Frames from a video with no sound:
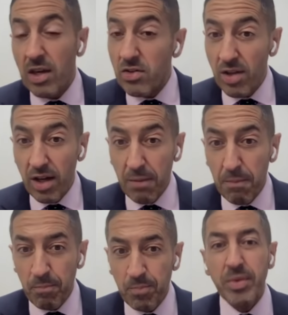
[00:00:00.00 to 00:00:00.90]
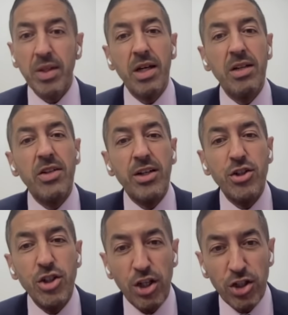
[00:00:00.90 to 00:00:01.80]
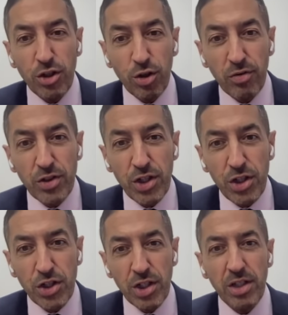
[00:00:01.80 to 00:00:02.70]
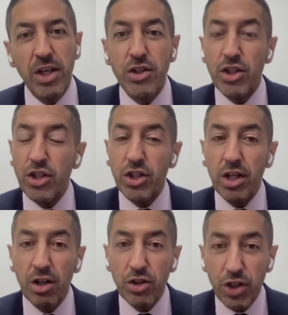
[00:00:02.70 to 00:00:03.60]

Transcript: takes time. It takes changing the conversation. It takes changing